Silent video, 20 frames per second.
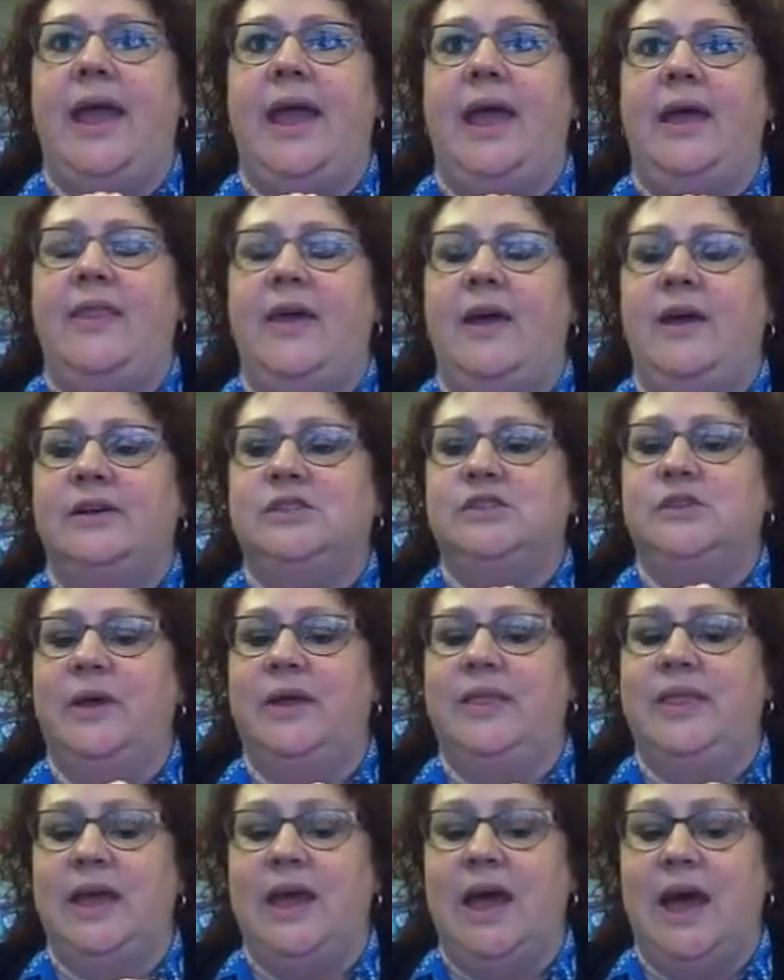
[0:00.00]
And they
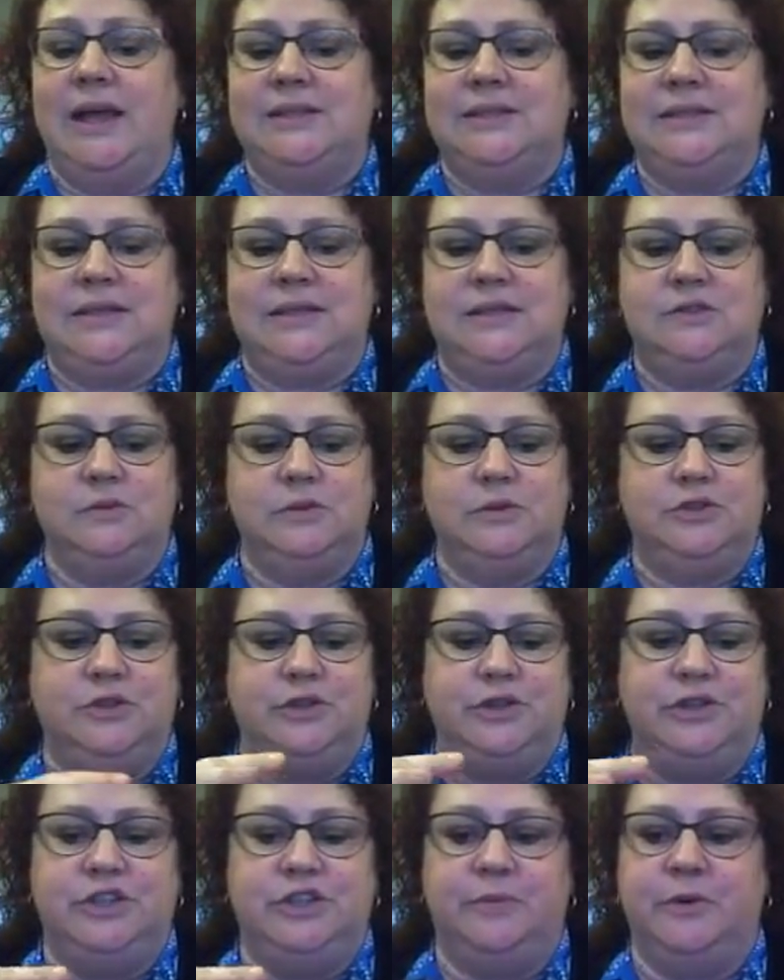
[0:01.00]
also had the Ghazis,
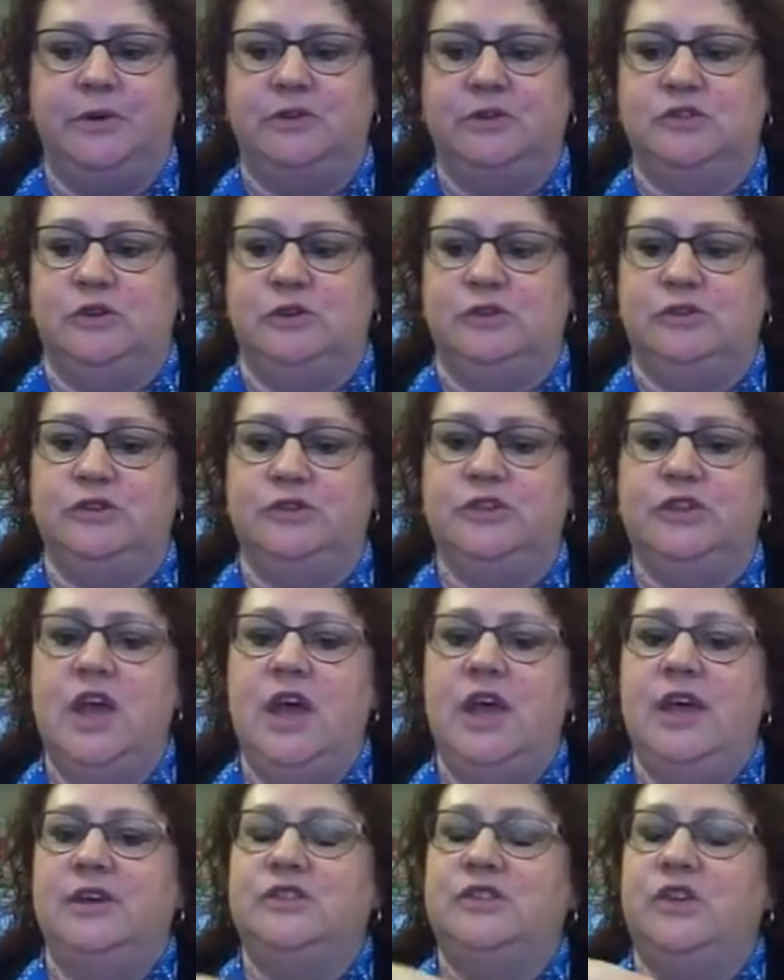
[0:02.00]
which are your typical
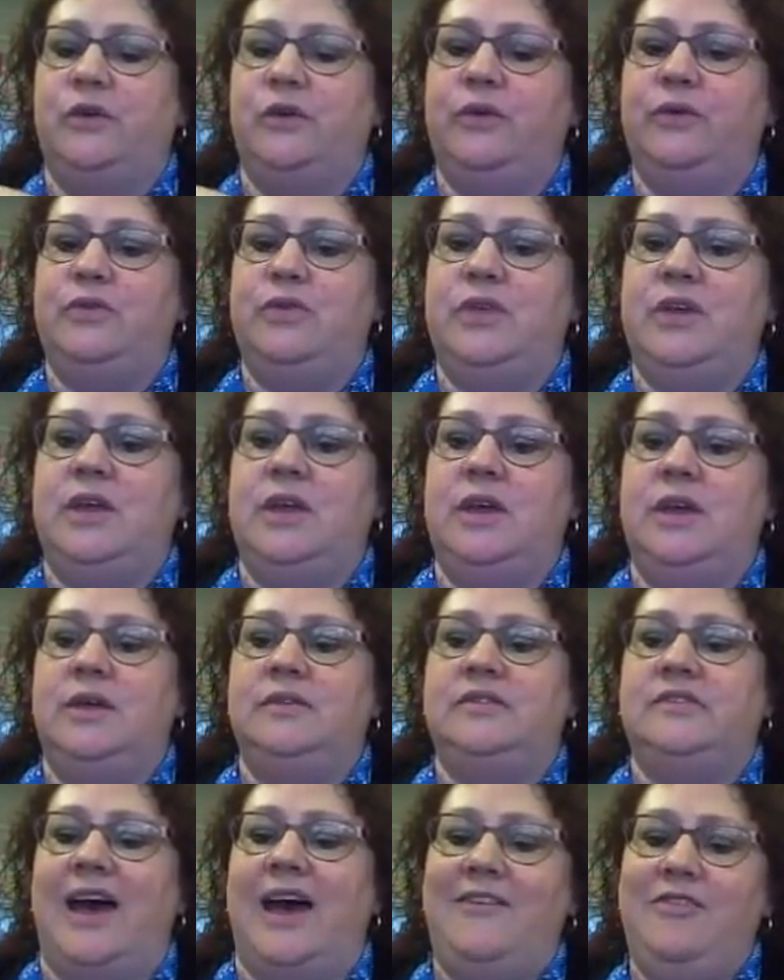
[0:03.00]
soldiers. So
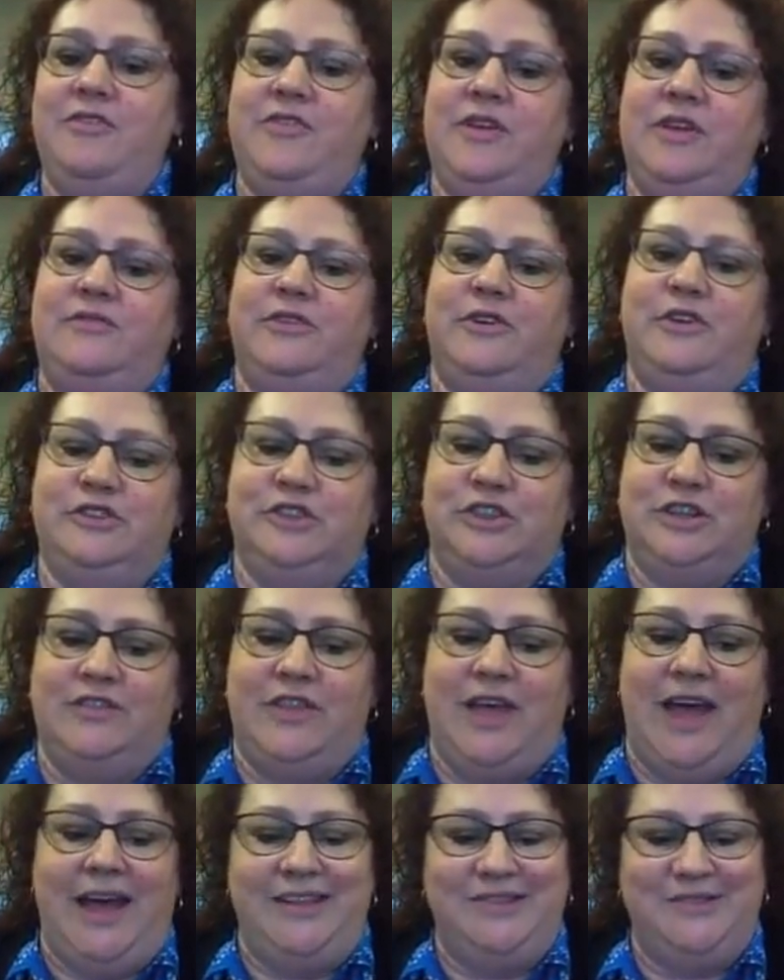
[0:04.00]
the Safavid
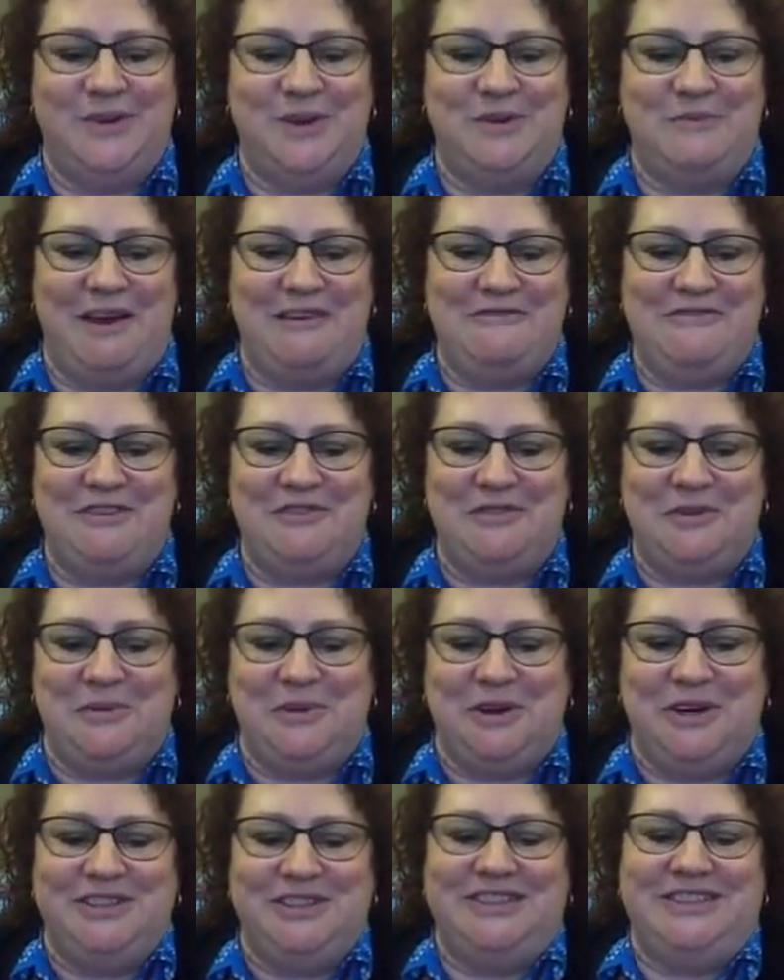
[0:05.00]
version of that's one of my
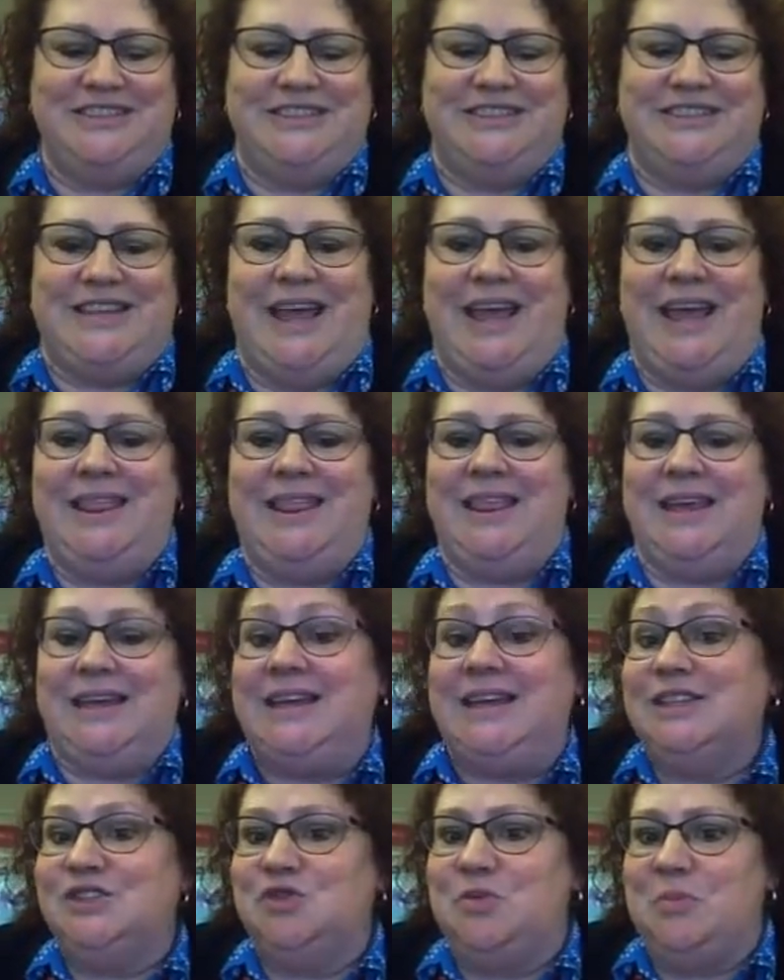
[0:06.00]
favorite words to say,
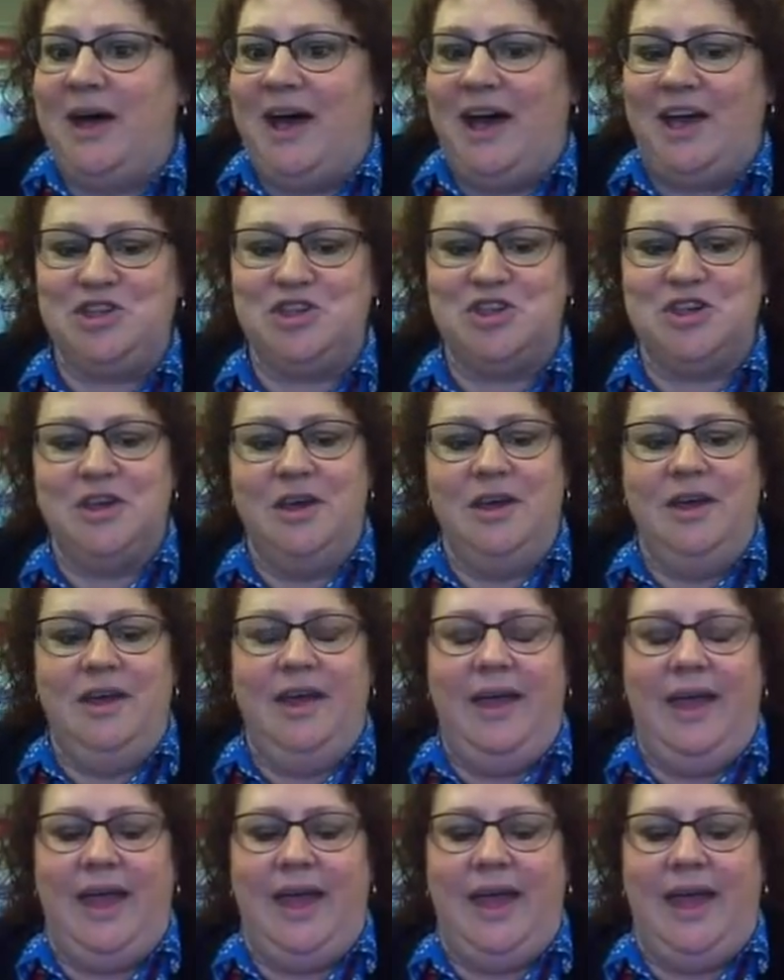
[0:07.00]
the Kizilbash.
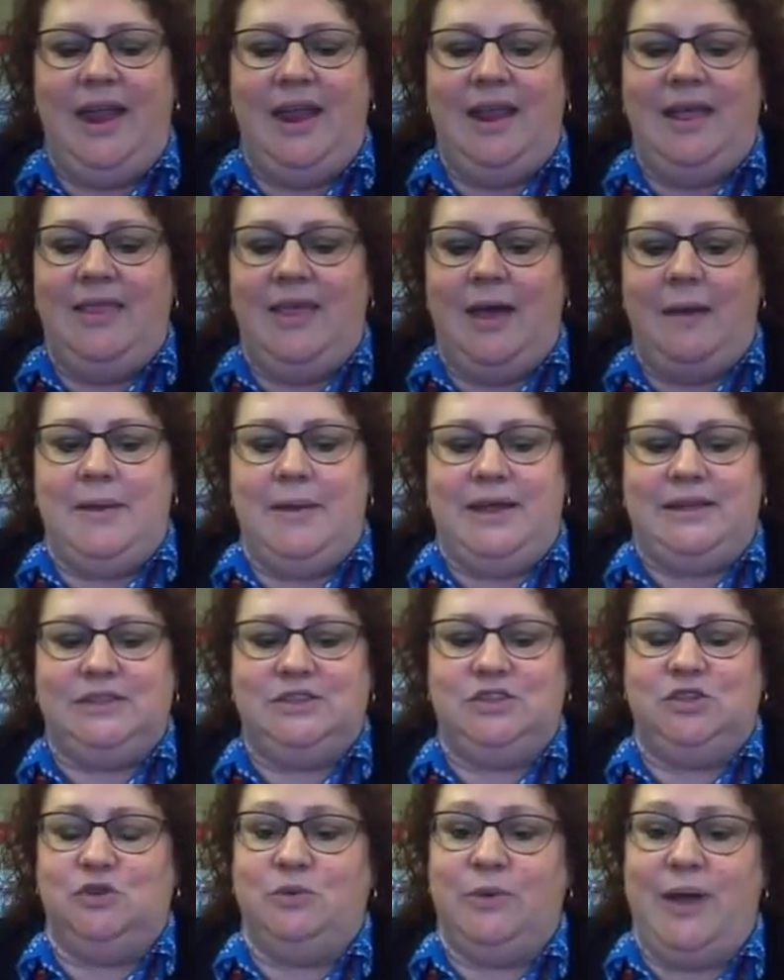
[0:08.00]
And that
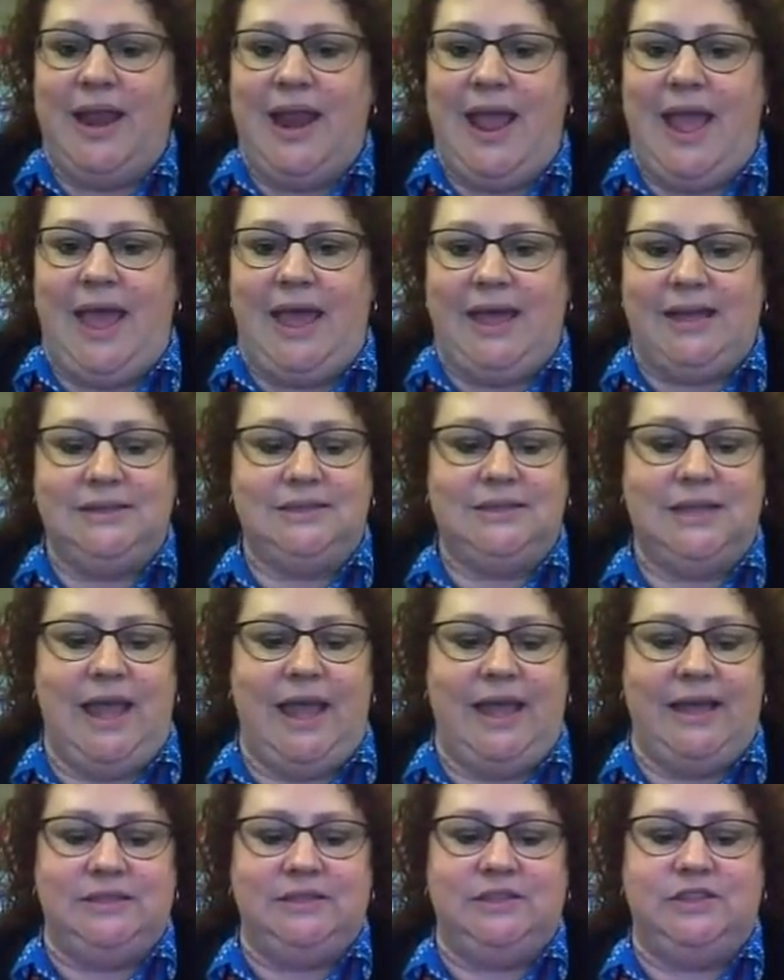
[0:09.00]
means
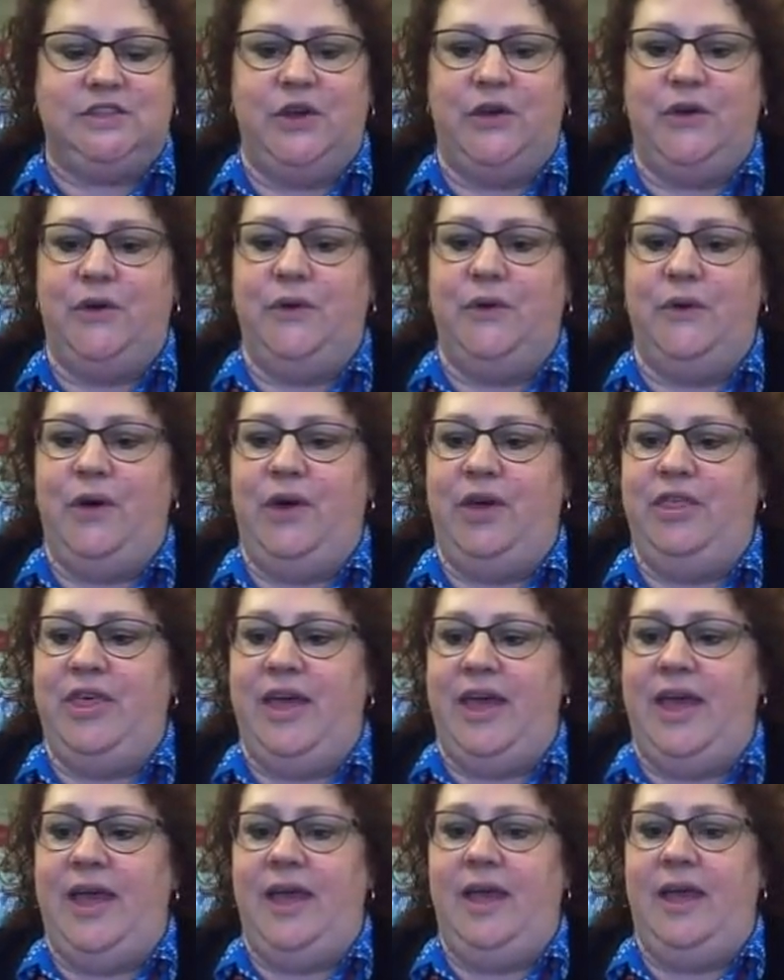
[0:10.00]
redheads. And so
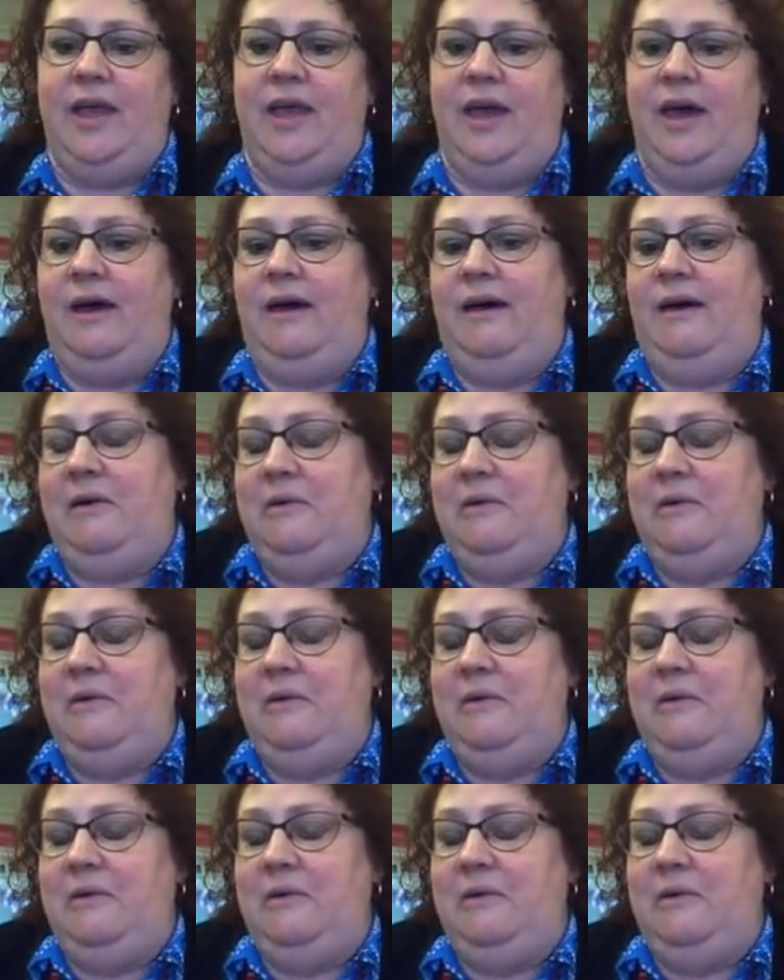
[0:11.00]
they